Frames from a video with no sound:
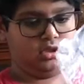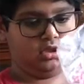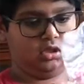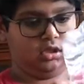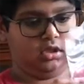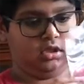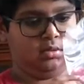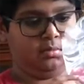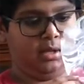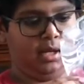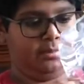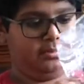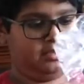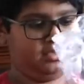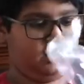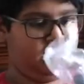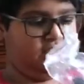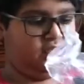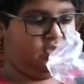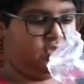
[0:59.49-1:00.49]
I
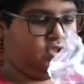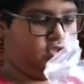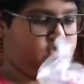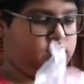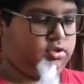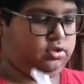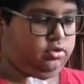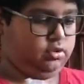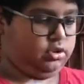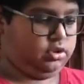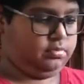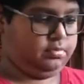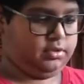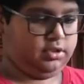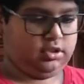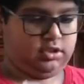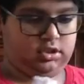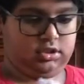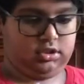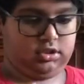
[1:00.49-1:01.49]
believe this is
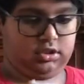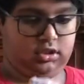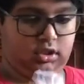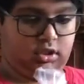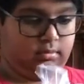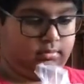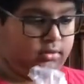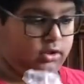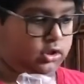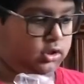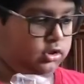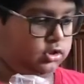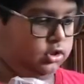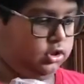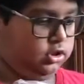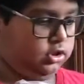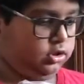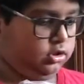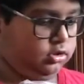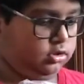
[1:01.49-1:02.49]
USB-C. I'm not
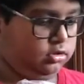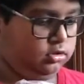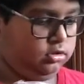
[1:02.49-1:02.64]
sure.